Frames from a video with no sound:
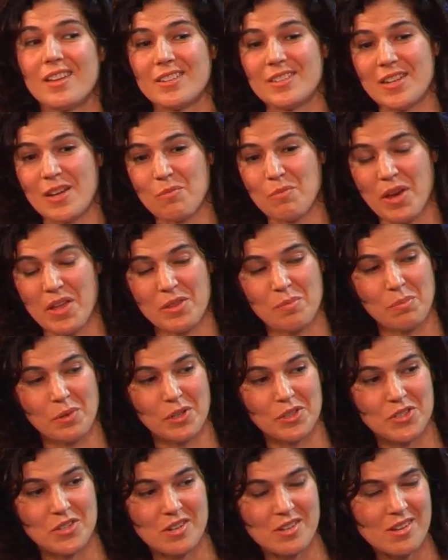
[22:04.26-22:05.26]
Down by the
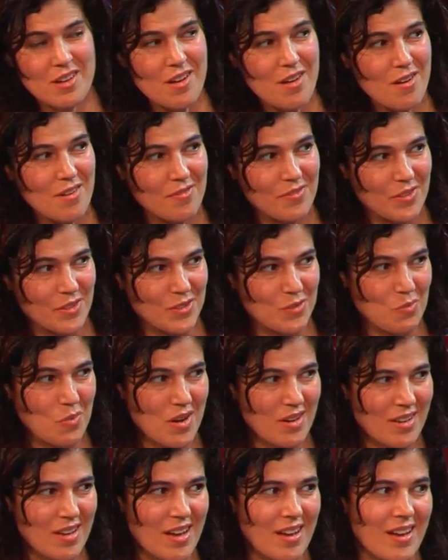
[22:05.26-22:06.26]
Persian Gulf, there's
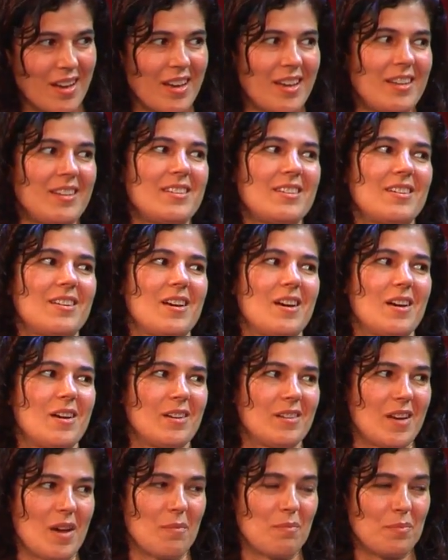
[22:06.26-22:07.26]
one kind.
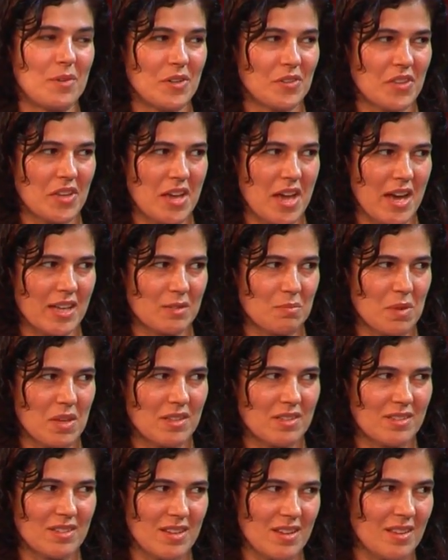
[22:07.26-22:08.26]
Uh, up near the
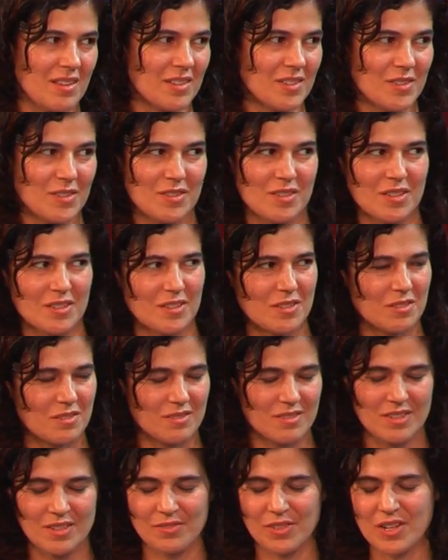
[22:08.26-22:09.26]
Caspian Sea, there's there's
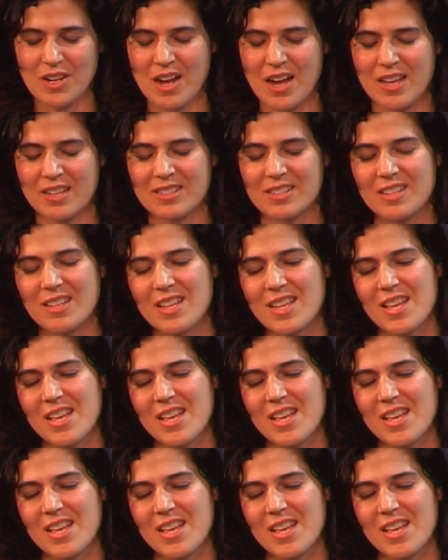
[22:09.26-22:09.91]
different kinds.